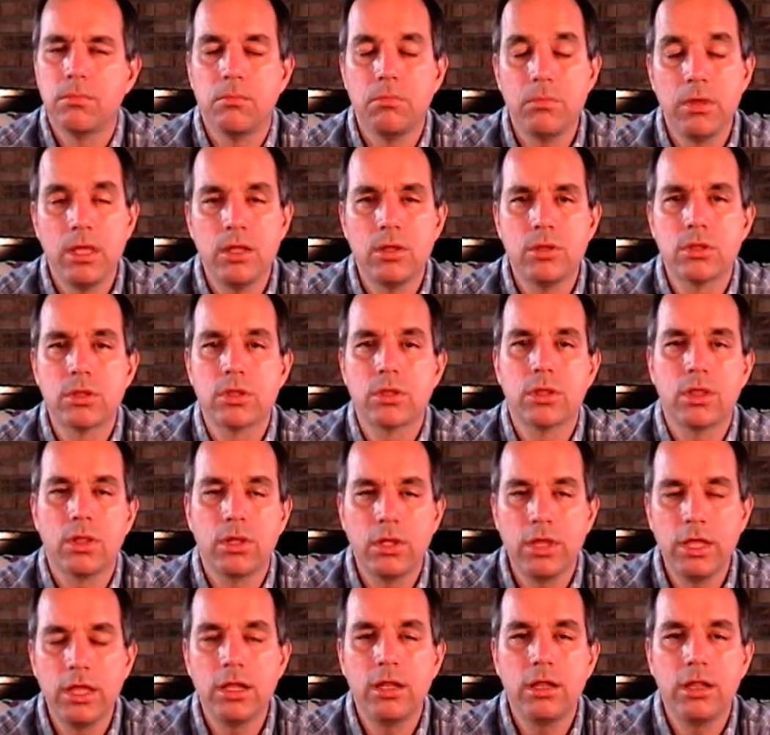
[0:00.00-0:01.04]
meets the
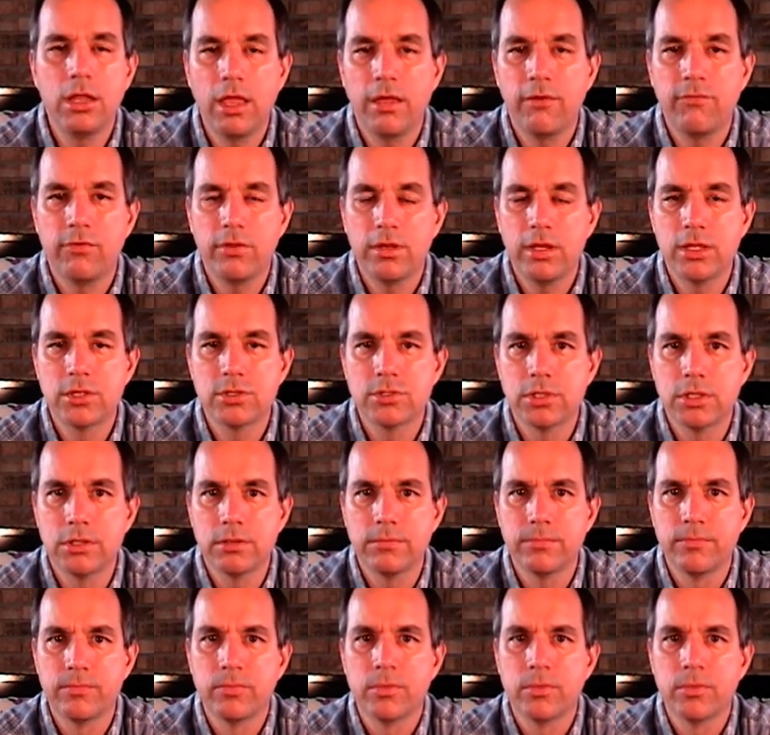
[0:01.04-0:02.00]
legal definition